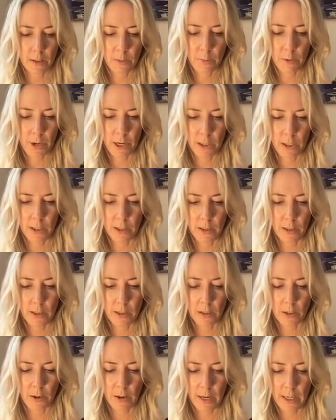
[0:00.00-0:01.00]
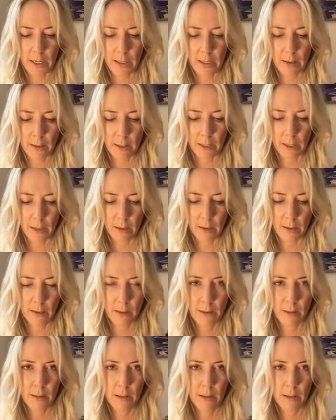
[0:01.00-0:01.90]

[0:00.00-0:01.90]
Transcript: depression? Is there anything?